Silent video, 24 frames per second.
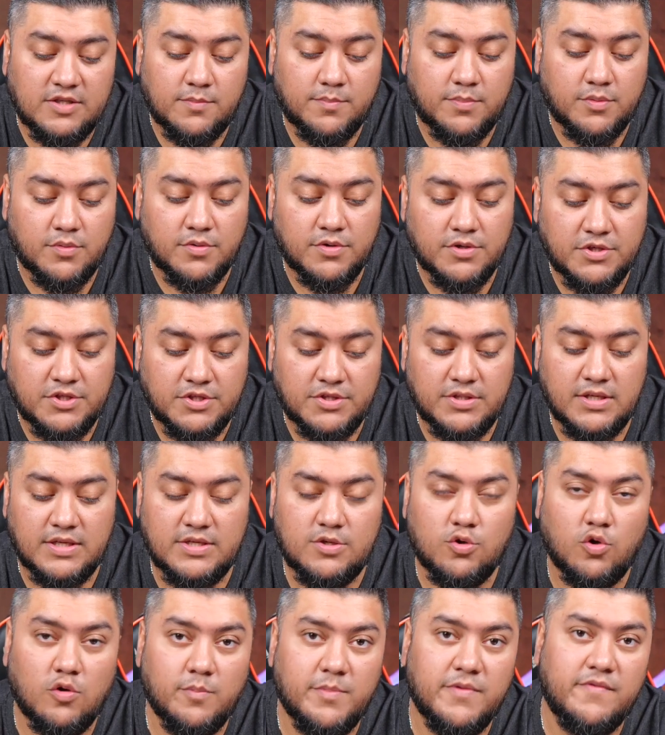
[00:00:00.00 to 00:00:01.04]
supports
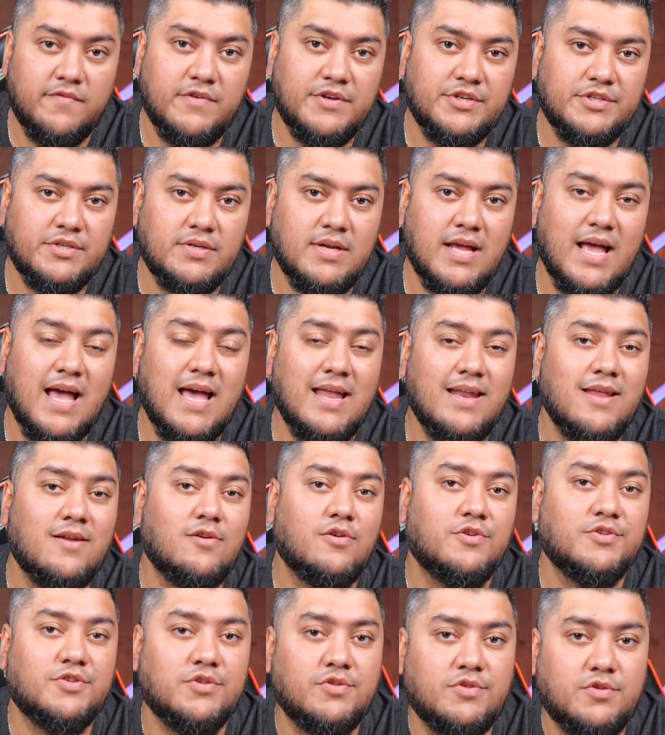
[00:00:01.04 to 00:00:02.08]
Dolby Vision, and it
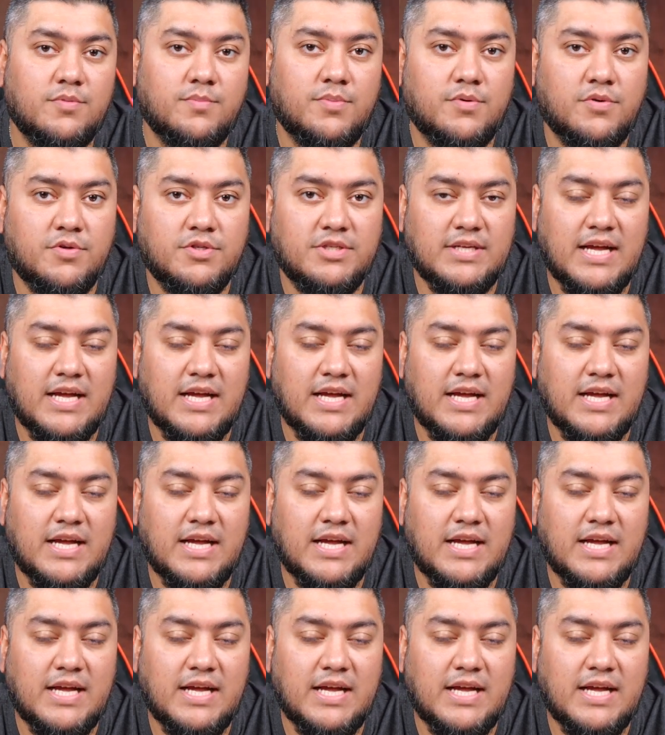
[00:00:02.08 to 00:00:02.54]
also supports